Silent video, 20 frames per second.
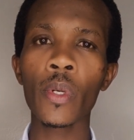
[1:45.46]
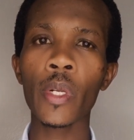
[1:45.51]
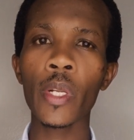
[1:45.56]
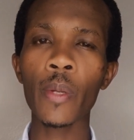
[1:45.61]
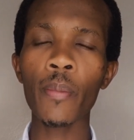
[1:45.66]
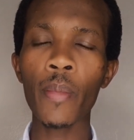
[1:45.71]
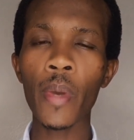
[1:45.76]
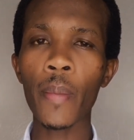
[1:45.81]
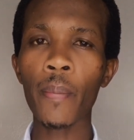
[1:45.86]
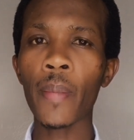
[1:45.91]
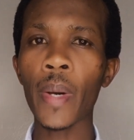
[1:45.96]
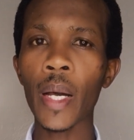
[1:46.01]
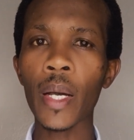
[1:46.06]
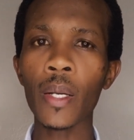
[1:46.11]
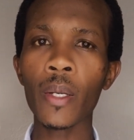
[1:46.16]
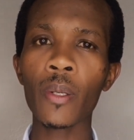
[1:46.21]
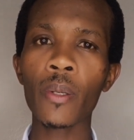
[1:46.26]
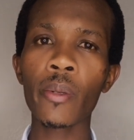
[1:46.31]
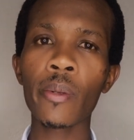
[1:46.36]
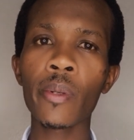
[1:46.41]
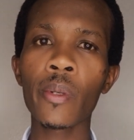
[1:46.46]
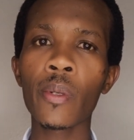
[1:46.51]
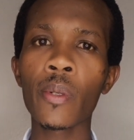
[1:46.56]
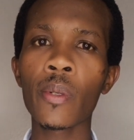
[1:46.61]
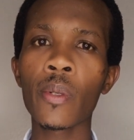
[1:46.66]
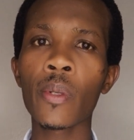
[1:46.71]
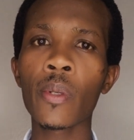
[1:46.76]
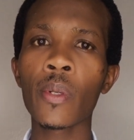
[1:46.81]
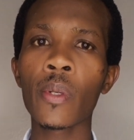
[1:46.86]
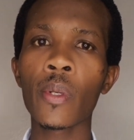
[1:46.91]
Remember,
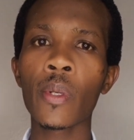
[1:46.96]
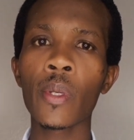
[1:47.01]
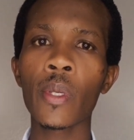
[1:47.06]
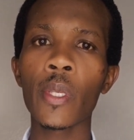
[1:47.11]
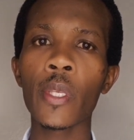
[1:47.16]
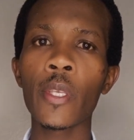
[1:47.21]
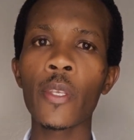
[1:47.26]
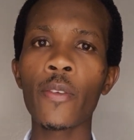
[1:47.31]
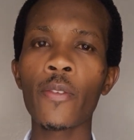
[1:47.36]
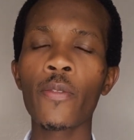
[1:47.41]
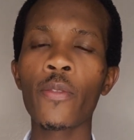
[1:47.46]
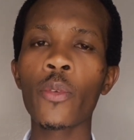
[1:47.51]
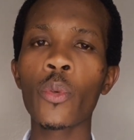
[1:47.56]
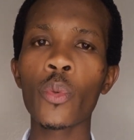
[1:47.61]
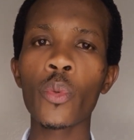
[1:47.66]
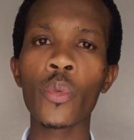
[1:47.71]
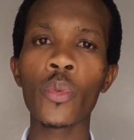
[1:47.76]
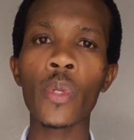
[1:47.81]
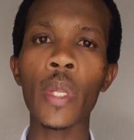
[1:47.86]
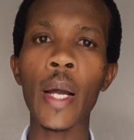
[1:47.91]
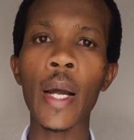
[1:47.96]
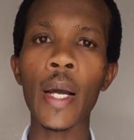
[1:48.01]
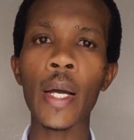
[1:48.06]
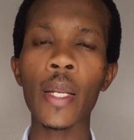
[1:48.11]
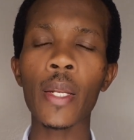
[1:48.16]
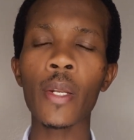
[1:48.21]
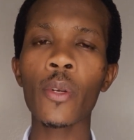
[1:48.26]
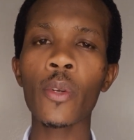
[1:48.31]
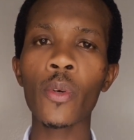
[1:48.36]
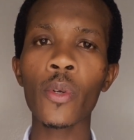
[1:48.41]
if you
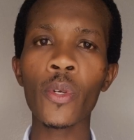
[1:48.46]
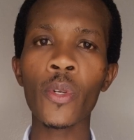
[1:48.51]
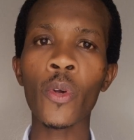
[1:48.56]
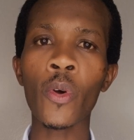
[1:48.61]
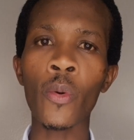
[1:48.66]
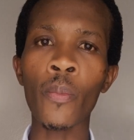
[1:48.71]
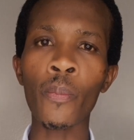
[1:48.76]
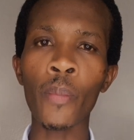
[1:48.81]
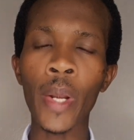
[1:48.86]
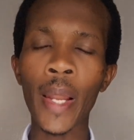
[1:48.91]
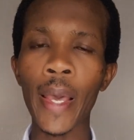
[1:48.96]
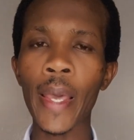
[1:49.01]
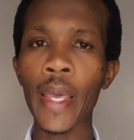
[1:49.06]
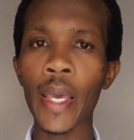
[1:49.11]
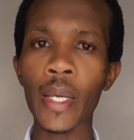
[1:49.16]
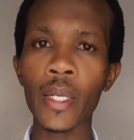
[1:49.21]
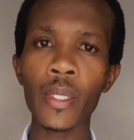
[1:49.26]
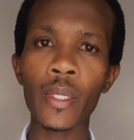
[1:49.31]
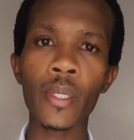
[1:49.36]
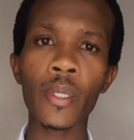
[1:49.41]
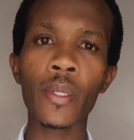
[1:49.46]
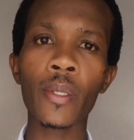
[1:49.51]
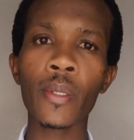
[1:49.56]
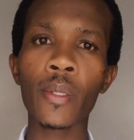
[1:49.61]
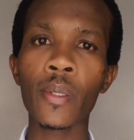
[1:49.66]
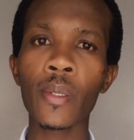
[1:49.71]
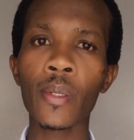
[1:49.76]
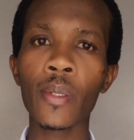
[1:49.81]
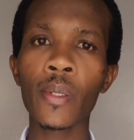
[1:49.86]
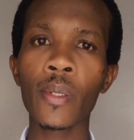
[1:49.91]
are not compliant,
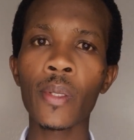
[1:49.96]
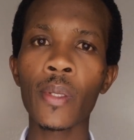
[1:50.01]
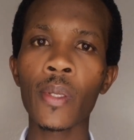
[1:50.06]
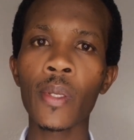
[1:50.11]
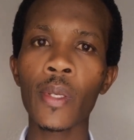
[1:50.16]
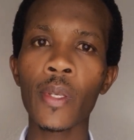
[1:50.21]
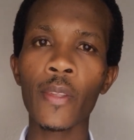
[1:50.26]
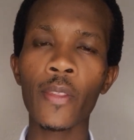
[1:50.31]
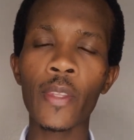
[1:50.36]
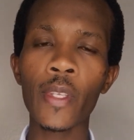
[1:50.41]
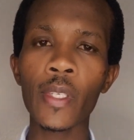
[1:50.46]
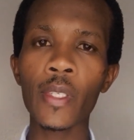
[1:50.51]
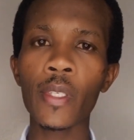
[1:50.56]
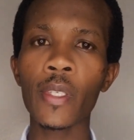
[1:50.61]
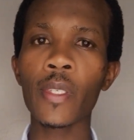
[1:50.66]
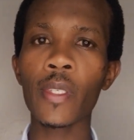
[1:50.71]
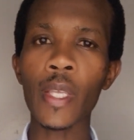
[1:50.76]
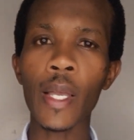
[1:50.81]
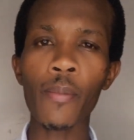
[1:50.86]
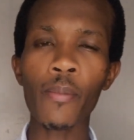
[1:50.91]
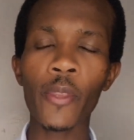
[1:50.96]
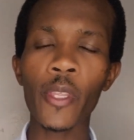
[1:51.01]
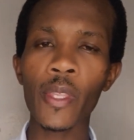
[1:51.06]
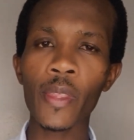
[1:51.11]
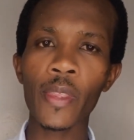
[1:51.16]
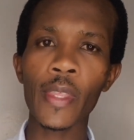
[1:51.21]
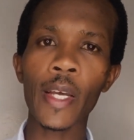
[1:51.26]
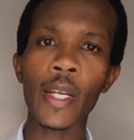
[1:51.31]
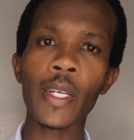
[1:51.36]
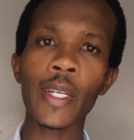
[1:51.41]
this is
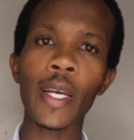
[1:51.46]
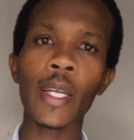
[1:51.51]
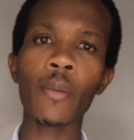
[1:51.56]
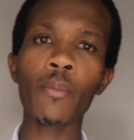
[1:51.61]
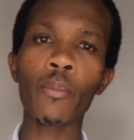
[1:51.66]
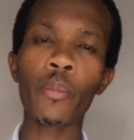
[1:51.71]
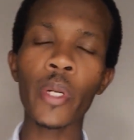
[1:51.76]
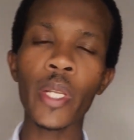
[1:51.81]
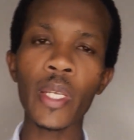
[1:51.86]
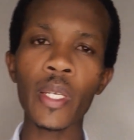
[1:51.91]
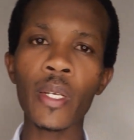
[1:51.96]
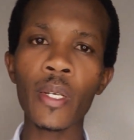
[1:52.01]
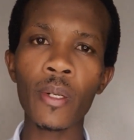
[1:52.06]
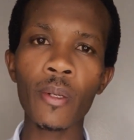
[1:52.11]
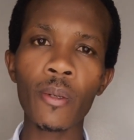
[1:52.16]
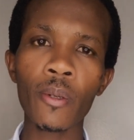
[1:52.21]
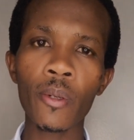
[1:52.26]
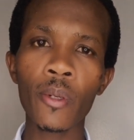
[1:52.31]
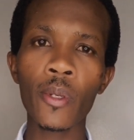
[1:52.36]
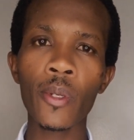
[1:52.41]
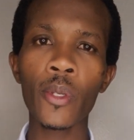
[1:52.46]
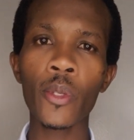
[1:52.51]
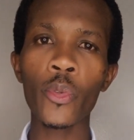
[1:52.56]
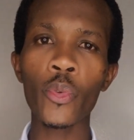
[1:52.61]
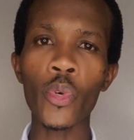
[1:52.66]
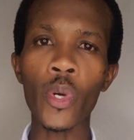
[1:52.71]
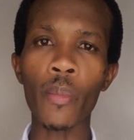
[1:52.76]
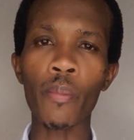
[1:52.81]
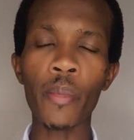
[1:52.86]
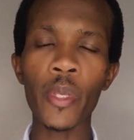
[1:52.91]
something that can bring
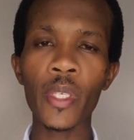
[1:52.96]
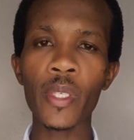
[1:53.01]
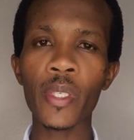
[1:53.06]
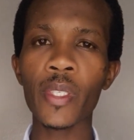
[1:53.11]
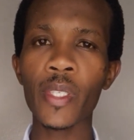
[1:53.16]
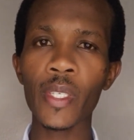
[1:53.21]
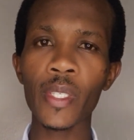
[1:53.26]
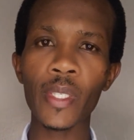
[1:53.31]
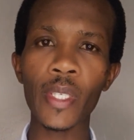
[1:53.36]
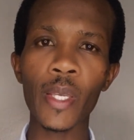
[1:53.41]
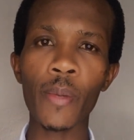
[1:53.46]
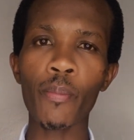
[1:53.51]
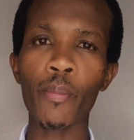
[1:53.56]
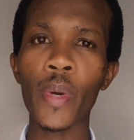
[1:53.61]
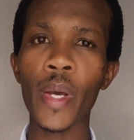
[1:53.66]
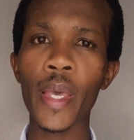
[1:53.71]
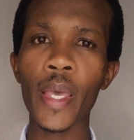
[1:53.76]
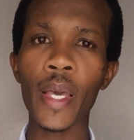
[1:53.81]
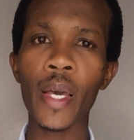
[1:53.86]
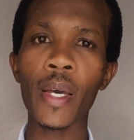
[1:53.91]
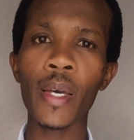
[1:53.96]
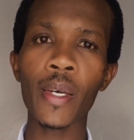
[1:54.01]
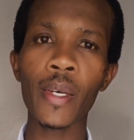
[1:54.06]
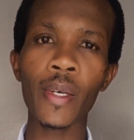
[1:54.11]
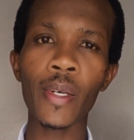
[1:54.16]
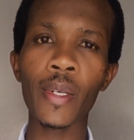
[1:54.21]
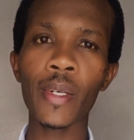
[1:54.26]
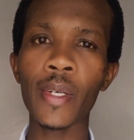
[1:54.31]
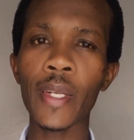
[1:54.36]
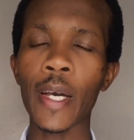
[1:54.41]
your business empire
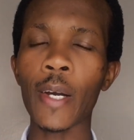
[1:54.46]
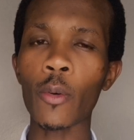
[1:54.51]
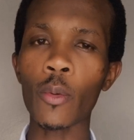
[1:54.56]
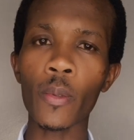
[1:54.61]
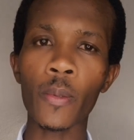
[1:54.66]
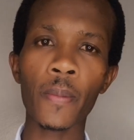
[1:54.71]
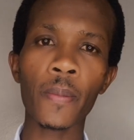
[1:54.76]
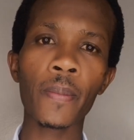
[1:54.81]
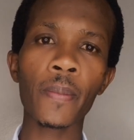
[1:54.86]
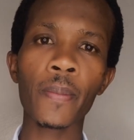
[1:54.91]
down.